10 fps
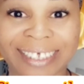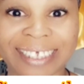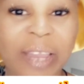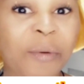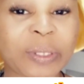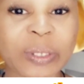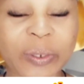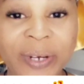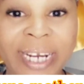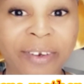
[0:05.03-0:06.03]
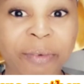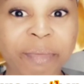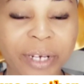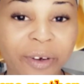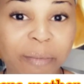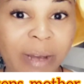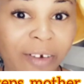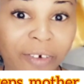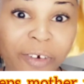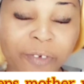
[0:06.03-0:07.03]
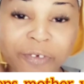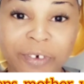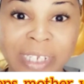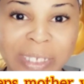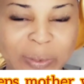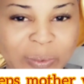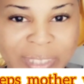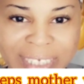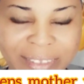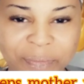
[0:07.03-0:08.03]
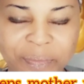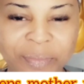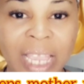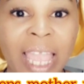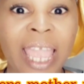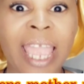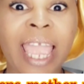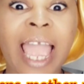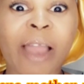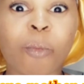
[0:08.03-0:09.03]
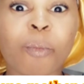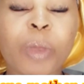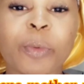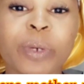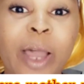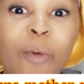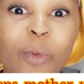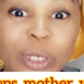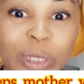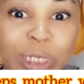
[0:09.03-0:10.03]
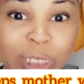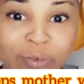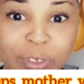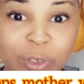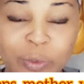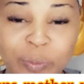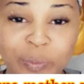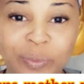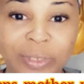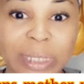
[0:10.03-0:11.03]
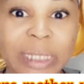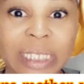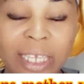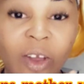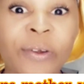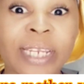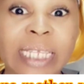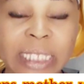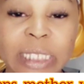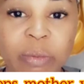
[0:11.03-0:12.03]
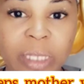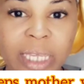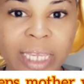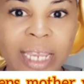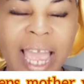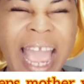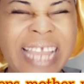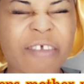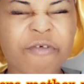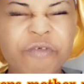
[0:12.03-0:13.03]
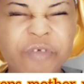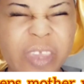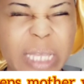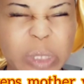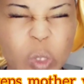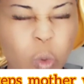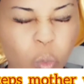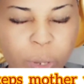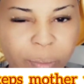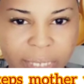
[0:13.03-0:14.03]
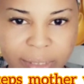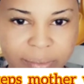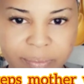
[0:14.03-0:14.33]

Get one to when I don't bring come for now today. Make una watch this video. See, honestly speaking, I dey fear some women.